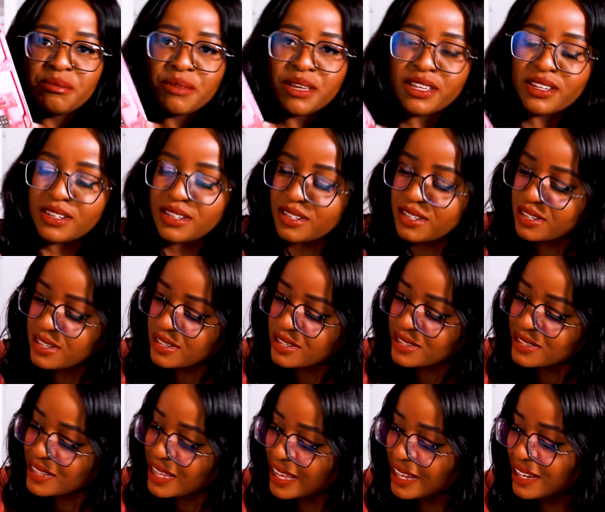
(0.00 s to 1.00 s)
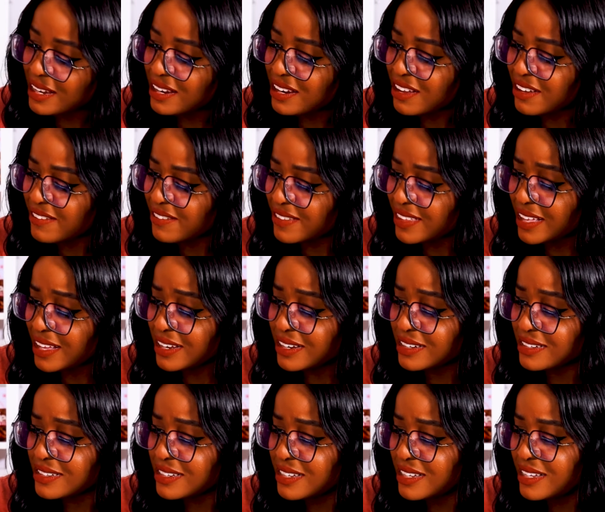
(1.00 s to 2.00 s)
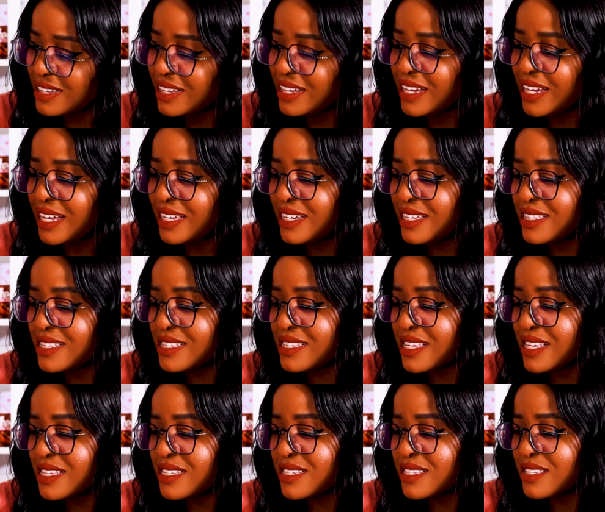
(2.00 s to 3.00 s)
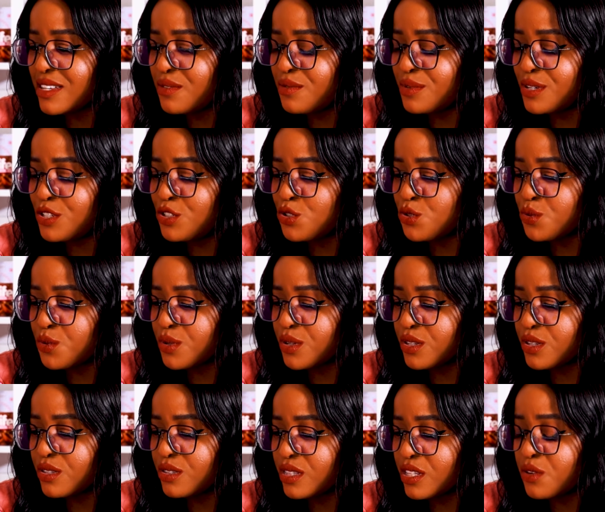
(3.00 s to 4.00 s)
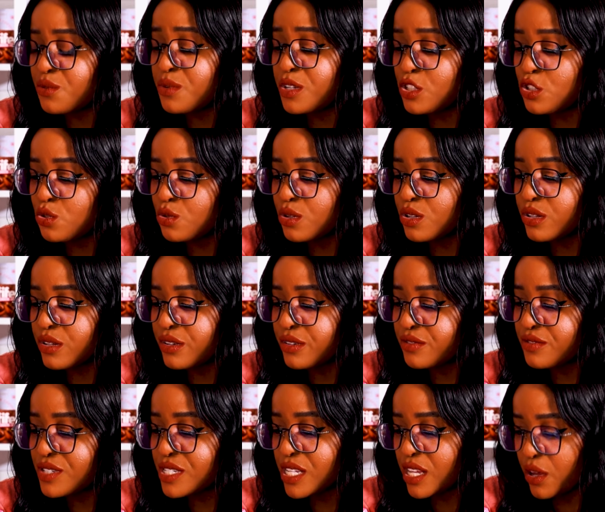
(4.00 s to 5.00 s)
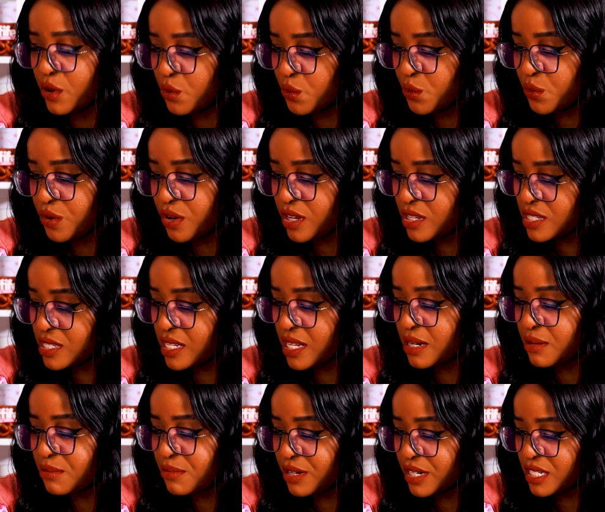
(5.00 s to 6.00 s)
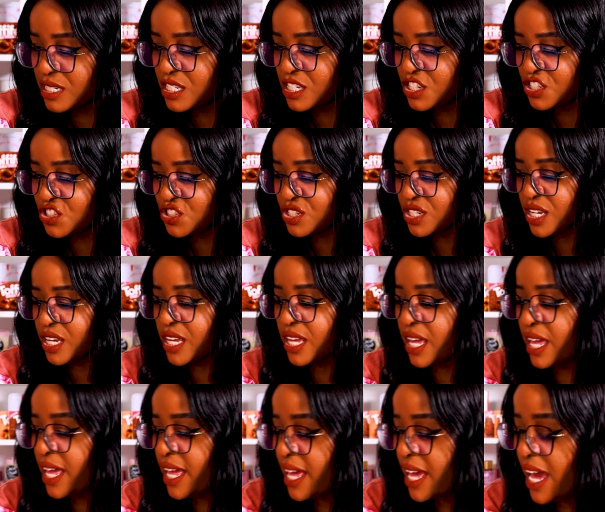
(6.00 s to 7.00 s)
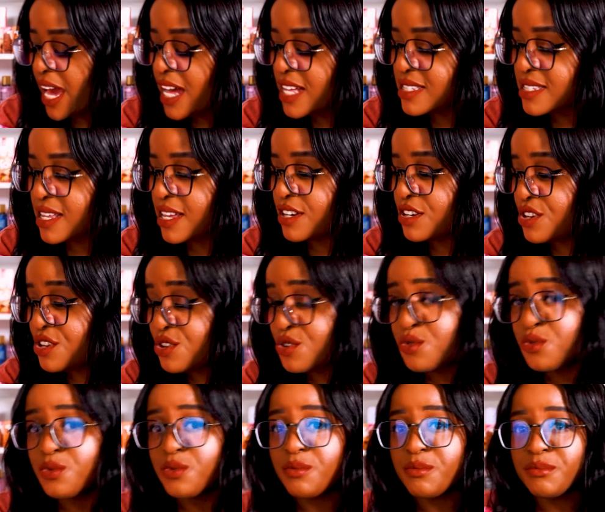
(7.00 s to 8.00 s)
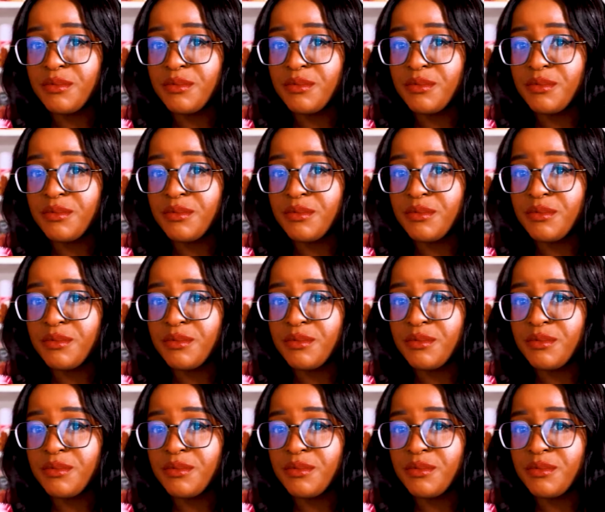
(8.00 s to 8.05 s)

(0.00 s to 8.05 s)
And I love that. And it says the ritual of Sakura, celebrate each day as a new